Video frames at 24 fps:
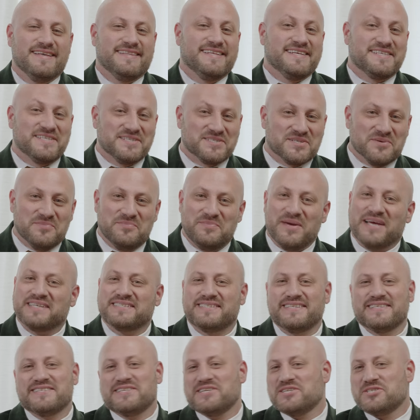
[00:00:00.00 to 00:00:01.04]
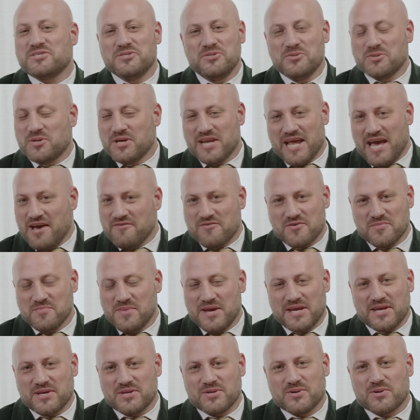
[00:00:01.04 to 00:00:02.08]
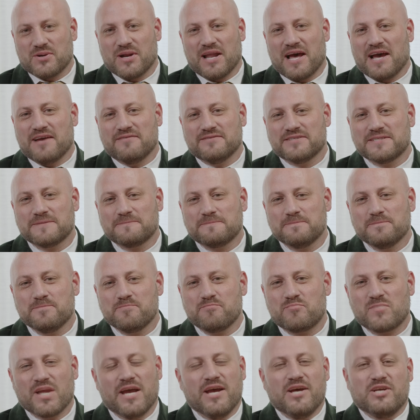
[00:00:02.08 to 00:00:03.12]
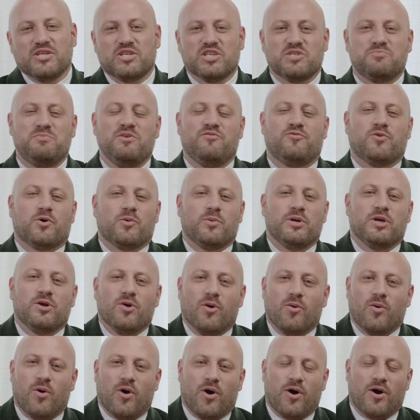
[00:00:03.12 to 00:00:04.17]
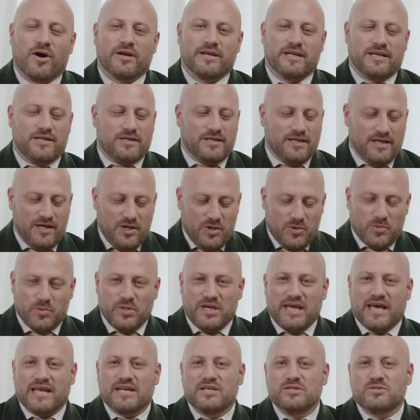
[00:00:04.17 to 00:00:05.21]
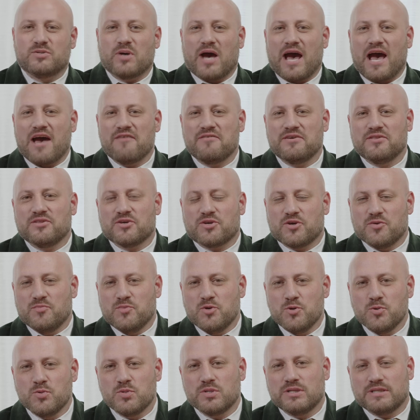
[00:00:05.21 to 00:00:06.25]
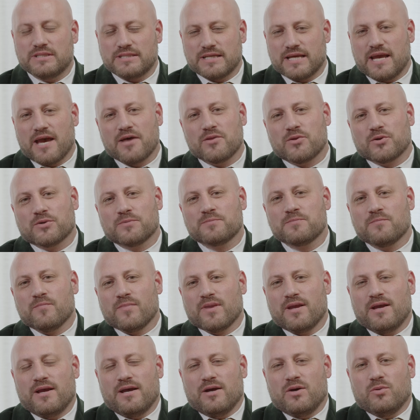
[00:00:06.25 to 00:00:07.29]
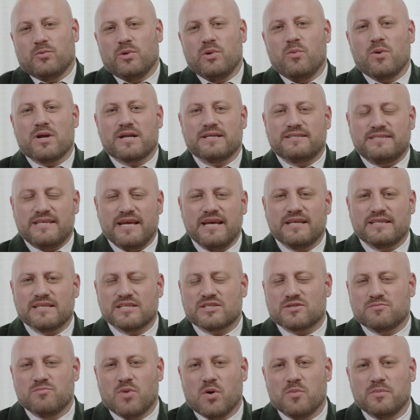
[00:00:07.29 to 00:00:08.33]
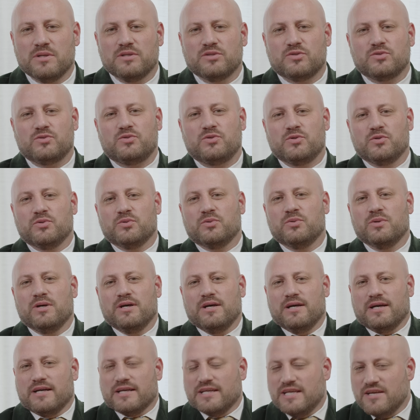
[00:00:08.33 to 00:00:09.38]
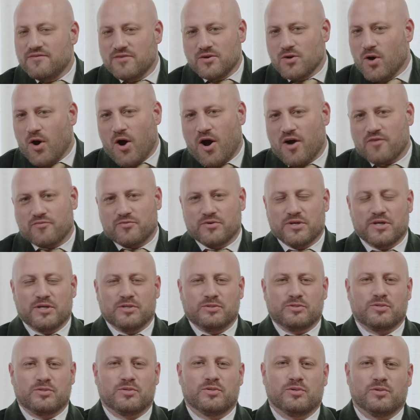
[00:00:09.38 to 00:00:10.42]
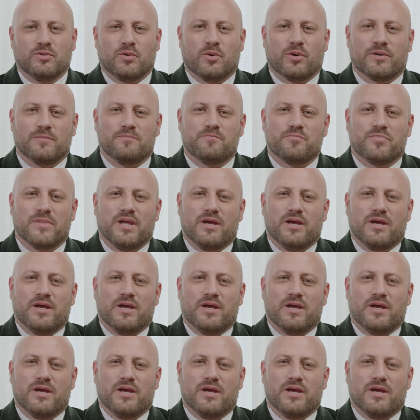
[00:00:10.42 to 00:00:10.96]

This is the best decision you could ever make in your lives. Just before we go on and we get into having the communion together, we want to take this moment to give an offering unto the Lord.